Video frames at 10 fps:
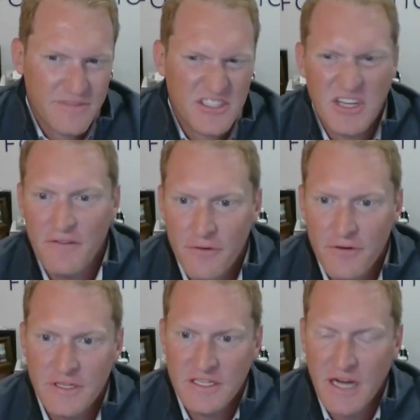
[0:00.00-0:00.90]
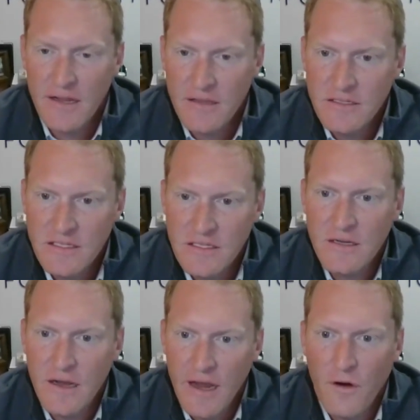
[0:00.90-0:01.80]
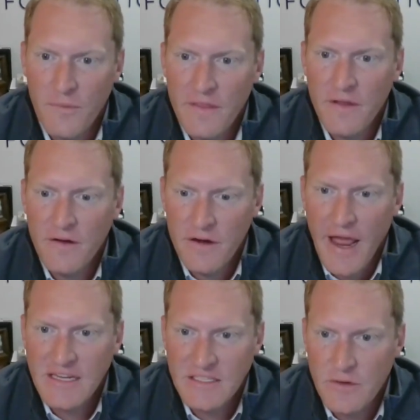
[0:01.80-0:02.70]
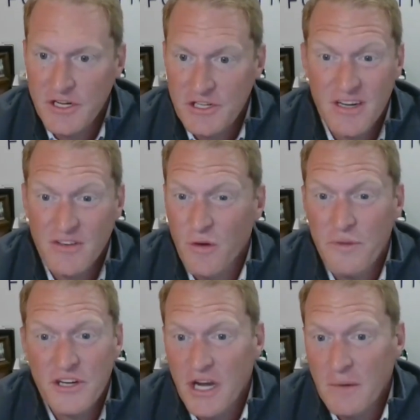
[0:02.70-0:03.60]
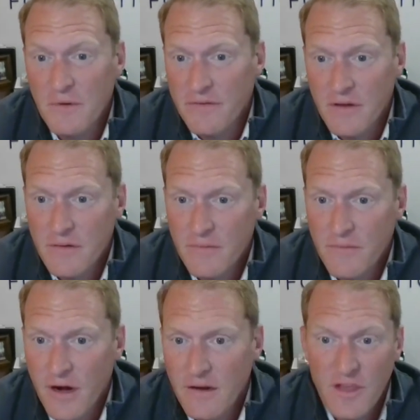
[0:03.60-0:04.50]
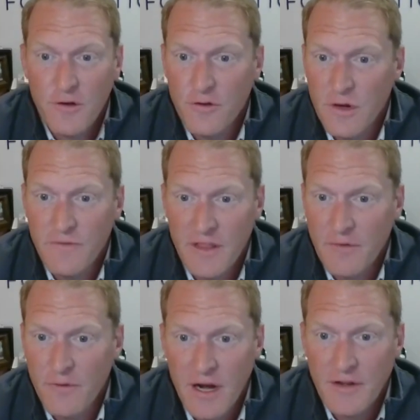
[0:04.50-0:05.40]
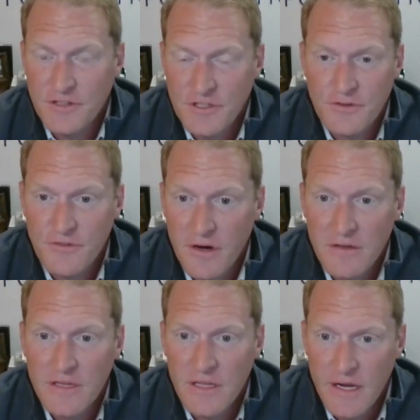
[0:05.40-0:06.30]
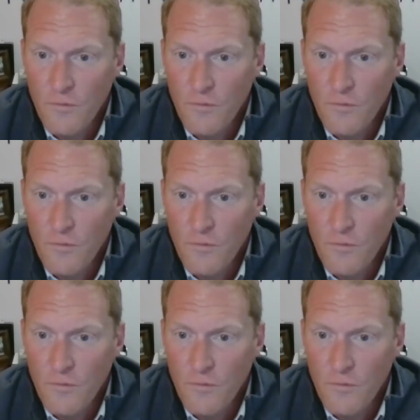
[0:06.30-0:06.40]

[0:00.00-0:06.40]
suffer in silence. We've all been there and asked the question, and don't be ashamed of it. Right? You think you're doing everything right and you're still struggling,